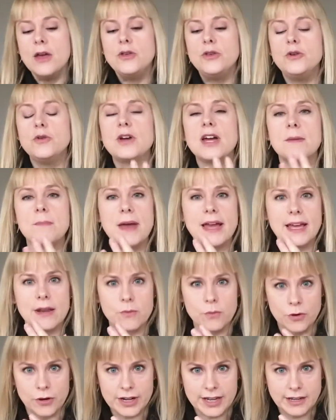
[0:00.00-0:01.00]
You can make it
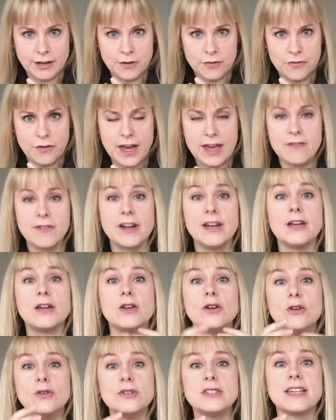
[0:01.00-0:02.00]
work in your favor and you
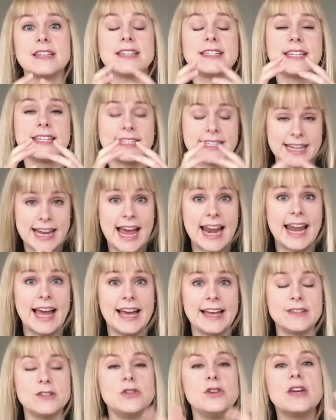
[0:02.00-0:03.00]
can use it as an
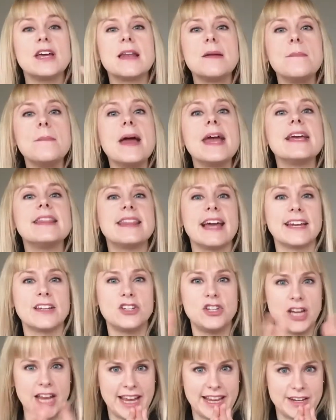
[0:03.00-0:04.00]
ally so you can make that
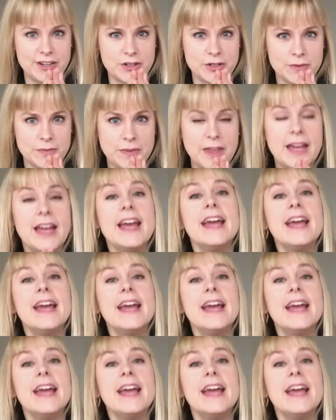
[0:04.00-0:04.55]
change.